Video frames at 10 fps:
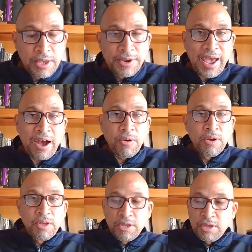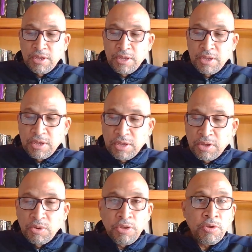Now,
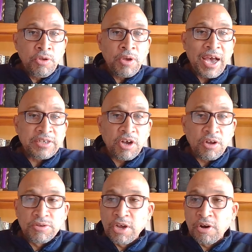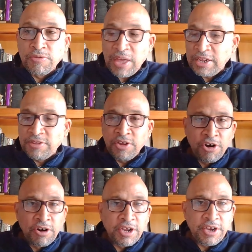you guys all know that in the
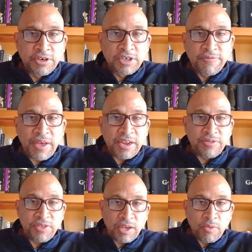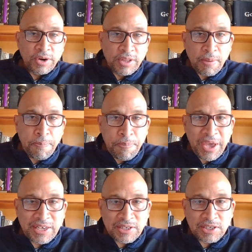early years of anything, one of the
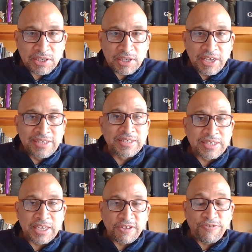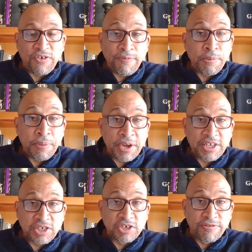base instincts for everybody
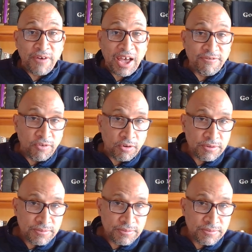is survival.